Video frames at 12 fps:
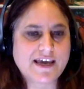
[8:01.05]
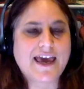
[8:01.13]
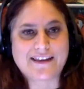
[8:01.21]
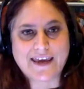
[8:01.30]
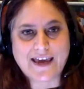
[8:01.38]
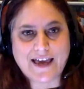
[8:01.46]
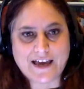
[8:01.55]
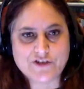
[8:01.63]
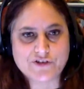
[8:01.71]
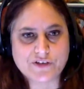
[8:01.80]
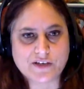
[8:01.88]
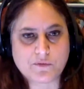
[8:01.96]
And they
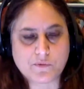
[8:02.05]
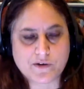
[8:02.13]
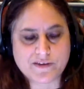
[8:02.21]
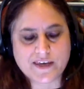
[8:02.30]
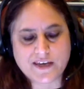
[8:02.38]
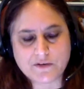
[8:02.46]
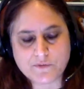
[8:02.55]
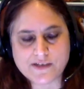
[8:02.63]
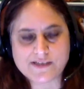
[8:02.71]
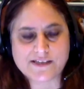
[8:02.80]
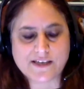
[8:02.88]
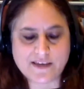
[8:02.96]
actually, one of the key
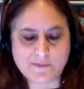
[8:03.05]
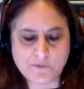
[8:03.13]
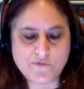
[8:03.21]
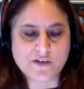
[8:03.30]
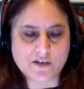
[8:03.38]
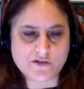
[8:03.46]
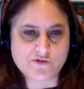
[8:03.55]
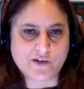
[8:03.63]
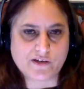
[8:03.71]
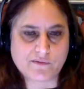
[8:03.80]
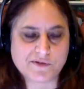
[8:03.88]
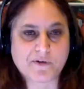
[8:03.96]
reasons that they moved to
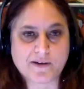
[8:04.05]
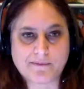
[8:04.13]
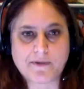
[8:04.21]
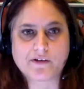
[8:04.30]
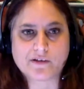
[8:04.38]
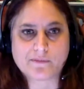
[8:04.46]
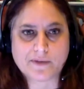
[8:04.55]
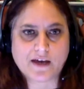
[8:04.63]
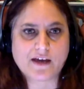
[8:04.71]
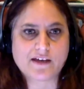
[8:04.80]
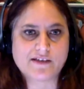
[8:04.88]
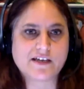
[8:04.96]
Australia was primarily
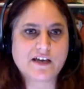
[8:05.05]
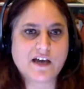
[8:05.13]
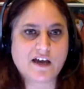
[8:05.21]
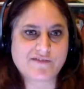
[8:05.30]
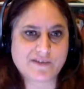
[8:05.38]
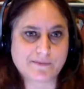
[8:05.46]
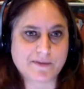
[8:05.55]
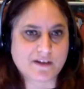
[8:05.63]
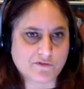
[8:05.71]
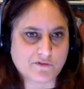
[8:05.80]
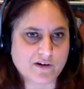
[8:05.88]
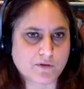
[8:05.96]
because of some of the
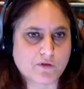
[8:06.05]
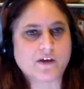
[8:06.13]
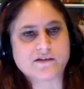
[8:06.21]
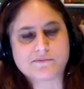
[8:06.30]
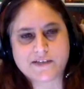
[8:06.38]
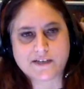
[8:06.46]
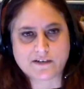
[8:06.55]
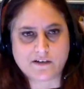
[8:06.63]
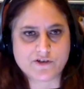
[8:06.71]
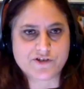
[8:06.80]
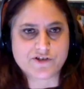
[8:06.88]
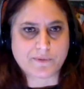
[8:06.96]
incredible quantum
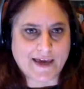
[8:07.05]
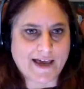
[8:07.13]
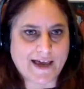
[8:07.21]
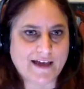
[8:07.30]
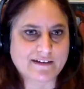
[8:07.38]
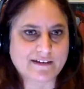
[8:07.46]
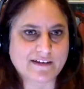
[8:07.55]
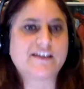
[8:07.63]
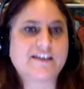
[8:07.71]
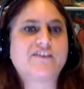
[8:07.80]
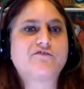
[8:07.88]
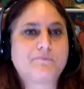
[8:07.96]
technology we had. And
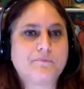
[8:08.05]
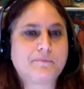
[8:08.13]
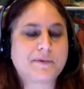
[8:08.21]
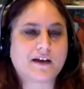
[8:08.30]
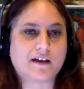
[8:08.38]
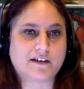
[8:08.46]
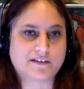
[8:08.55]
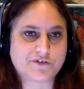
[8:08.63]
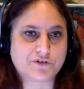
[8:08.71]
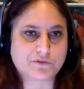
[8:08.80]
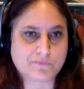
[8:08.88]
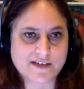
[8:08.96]
they've begun
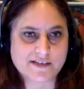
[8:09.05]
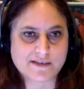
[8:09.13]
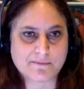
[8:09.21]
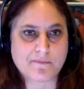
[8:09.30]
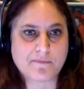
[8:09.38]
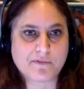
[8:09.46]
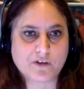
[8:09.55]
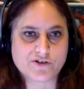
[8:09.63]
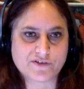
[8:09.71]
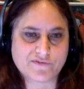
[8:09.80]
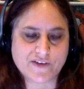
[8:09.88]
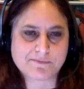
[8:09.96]
to make some large
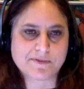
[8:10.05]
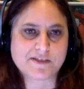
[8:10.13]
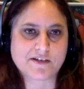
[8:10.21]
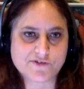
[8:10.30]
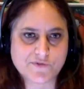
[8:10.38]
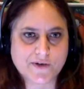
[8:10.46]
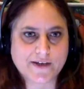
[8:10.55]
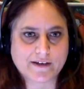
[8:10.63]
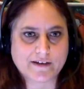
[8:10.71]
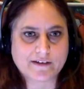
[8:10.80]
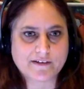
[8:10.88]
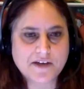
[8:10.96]
investments in Australia.
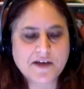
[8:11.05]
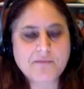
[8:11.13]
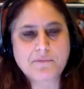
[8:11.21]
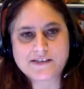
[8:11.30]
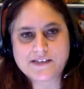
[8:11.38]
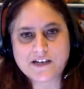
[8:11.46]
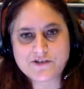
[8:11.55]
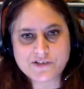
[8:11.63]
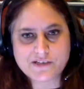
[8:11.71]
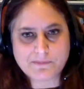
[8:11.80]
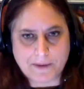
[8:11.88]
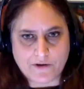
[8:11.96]
But it's not just
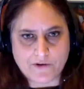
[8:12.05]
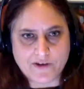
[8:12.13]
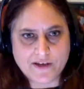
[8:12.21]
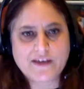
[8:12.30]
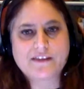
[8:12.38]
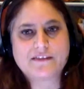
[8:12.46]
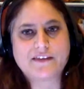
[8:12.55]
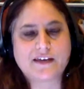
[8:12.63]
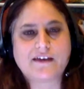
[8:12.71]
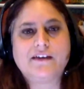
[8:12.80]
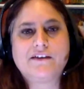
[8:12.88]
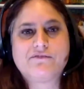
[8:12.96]
about the
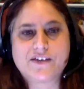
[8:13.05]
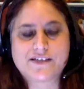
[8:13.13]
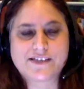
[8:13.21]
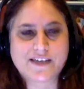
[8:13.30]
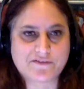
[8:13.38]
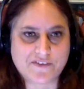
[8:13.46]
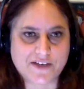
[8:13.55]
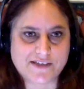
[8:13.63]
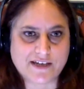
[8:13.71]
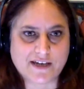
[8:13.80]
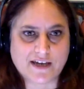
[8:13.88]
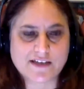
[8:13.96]
VC
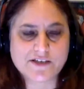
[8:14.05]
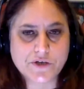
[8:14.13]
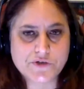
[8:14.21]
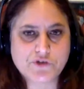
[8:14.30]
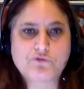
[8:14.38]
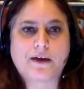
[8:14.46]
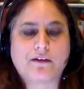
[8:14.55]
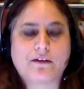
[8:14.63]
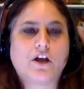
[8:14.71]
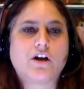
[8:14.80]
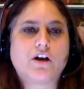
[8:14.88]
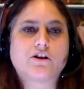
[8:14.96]
investing. It's also about
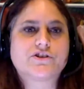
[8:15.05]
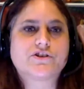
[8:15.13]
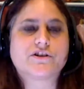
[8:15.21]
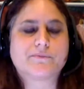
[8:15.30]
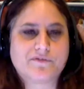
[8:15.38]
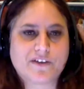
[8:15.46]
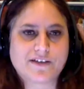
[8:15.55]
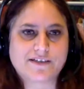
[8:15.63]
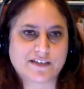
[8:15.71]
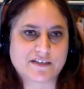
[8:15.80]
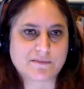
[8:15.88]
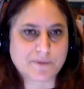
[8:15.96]
longer-term investing
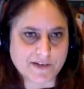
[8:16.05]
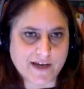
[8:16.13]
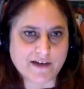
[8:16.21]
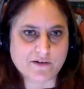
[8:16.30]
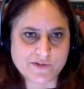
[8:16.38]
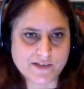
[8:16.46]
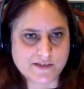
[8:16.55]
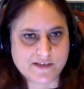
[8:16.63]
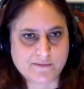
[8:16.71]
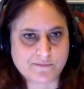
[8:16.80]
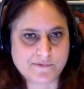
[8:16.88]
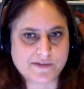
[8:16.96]
to build
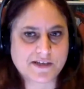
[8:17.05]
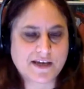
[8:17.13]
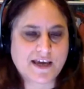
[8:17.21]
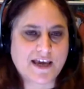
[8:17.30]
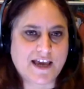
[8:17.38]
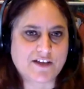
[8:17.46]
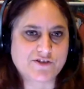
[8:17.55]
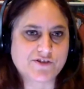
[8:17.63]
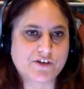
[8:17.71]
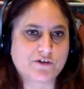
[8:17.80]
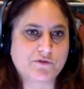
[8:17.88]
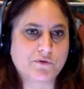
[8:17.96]
ecosystems. And
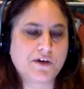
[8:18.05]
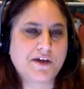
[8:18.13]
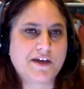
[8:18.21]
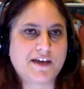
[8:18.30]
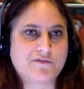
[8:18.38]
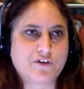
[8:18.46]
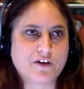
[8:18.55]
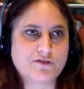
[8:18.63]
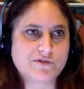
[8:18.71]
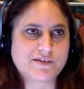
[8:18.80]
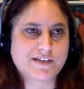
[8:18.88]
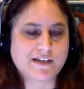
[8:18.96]
so if you're
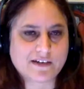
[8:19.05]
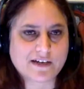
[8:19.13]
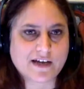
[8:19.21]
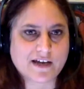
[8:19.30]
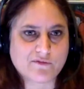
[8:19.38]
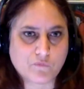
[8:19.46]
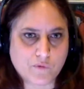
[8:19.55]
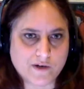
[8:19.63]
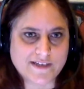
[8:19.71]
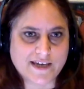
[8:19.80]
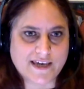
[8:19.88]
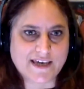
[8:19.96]
interested in kind of what
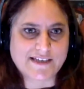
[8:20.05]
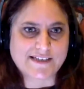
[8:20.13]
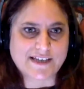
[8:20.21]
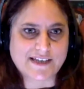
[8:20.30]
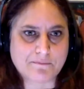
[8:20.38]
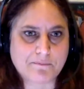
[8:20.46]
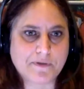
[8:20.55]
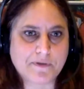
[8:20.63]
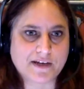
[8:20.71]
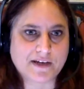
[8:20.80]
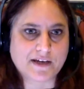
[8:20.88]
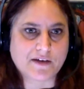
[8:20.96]
it takes and
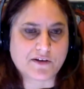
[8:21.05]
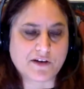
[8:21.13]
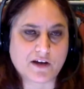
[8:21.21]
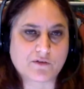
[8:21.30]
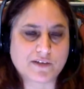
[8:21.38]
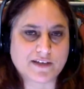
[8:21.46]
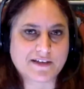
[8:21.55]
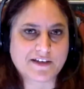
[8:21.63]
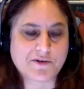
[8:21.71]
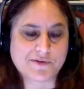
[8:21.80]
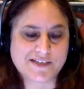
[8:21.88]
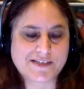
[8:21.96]
building not only, you
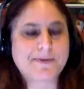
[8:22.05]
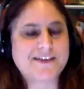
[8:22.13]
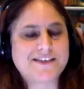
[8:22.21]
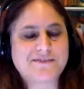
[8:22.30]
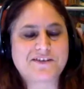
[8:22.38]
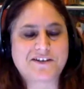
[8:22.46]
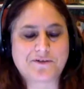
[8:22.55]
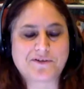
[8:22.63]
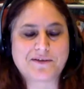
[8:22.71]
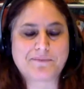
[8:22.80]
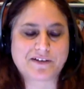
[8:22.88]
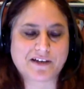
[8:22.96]
know, it's expensive to not
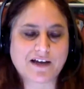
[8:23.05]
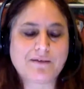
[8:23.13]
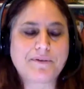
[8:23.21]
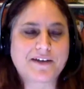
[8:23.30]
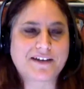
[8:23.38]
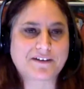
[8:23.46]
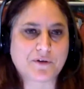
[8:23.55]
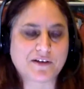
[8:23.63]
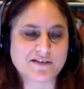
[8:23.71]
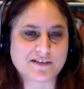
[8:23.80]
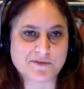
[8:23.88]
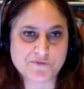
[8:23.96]
only build a company in
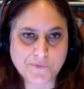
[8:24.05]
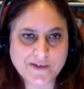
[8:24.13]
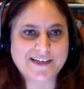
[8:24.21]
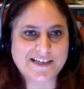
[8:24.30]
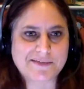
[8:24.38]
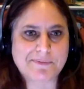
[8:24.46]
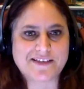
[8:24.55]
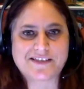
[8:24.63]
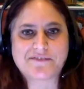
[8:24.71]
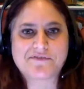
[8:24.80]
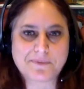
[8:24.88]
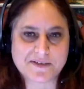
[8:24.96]
quantum, it's really
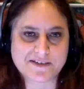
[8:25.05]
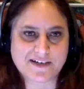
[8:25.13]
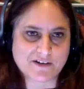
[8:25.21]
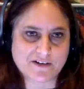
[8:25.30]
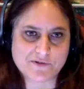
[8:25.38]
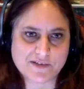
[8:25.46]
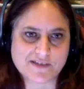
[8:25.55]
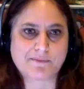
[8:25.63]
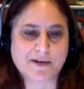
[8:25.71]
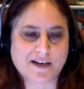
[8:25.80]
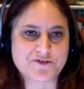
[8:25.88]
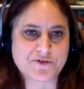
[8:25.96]
expensive to build an ecosystem
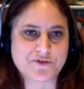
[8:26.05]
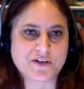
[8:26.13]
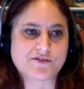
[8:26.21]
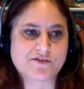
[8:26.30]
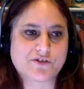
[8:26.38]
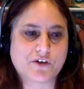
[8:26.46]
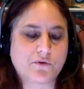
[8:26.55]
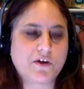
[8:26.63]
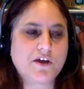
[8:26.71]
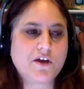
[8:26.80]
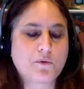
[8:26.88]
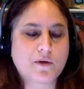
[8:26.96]
in a country. So
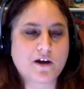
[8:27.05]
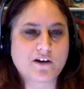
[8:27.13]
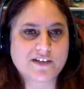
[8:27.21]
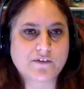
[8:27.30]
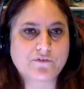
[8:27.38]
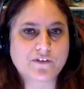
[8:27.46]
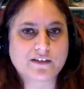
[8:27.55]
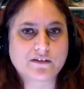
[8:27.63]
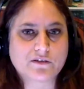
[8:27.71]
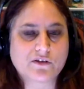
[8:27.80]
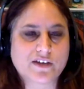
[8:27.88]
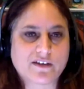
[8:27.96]
we are definitely
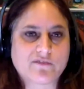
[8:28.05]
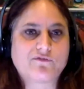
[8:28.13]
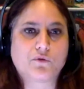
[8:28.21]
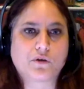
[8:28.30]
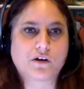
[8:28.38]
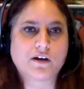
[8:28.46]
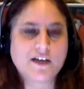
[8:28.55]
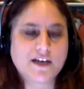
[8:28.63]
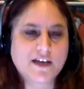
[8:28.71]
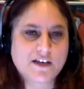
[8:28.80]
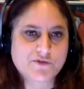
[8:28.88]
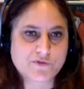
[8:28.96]
looking for
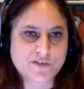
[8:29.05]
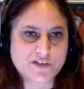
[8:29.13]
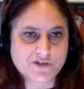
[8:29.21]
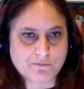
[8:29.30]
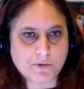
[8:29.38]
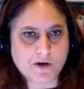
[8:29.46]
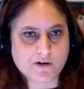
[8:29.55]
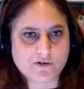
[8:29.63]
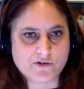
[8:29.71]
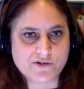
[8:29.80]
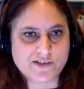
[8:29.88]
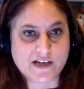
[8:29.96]
strategic
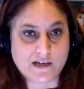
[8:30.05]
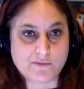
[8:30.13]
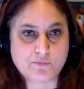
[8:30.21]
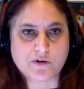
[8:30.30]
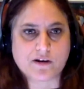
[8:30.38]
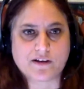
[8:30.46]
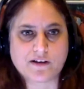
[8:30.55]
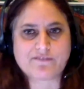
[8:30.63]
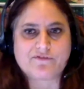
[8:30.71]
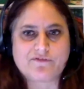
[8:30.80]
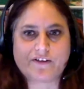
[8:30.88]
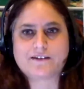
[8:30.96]
partners to help work on
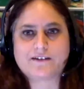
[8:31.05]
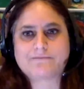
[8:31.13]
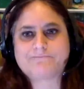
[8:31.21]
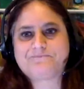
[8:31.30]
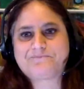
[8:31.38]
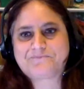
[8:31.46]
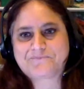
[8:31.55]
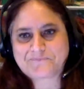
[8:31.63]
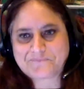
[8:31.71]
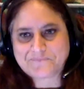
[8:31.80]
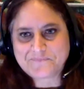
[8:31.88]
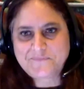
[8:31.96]
that funding.
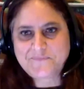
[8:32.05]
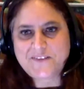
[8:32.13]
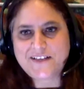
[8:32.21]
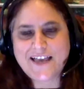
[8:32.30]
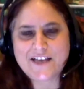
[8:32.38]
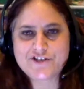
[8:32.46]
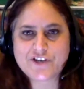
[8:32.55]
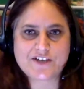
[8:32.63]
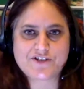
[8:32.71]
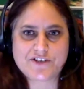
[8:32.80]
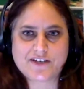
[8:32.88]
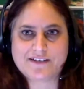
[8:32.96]

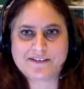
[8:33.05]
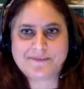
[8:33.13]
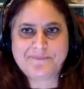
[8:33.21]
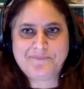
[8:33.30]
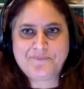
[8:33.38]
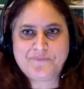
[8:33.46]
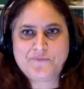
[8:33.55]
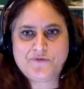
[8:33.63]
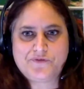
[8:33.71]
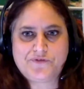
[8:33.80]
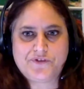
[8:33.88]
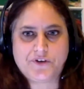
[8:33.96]
Education.
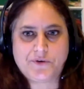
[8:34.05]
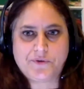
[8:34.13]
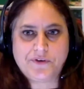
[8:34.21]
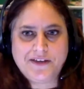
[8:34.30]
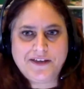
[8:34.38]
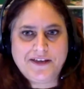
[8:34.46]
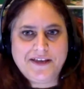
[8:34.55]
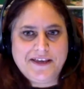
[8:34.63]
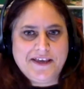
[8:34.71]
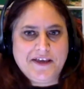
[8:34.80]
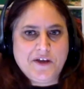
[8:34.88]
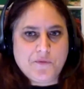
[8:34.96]
So
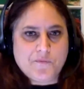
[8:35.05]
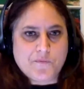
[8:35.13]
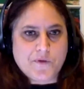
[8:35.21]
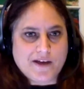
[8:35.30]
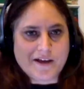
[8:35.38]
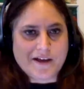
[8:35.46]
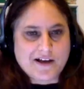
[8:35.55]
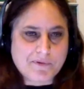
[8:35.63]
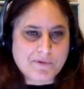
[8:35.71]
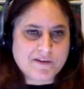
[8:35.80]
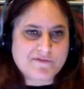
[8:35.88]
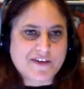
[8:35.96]
a
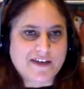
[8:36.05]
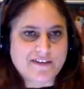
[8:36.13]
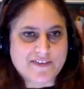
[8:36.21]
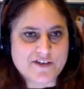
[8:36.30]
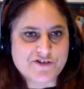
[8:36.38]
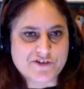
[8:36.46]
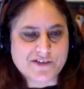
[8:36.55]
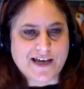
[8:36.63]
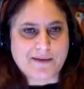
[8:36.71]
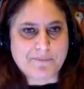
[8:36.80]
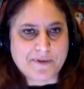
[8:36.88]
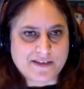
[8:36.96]
couple of key things just
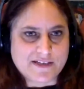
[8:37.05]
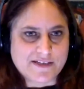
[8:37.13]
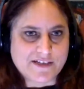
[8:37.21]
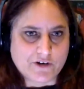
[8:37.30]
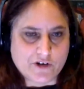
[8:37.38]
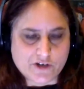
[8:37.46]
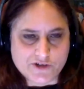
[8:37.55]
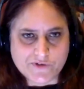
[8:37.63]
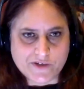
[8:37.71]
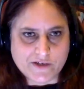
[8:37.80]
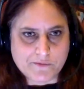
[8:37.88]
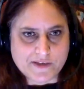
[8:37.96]
happened this year in
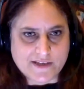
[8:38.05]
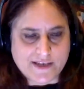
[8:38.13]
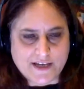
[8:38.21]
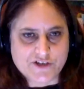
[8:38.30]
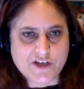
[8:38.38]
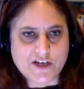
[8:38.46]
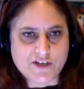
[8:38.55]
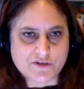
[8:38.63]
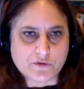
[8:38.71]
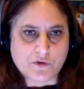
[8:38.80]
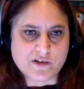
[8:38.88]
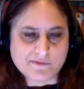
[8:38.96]
Australia within the education
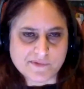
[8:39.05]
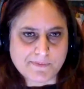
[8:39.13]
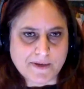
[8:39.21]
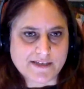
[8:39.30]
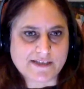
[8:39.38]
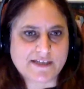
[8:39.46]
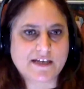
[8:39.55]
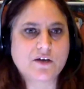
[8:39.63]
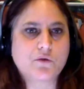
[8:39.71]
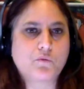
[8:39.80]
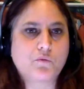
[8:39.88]
quantum space.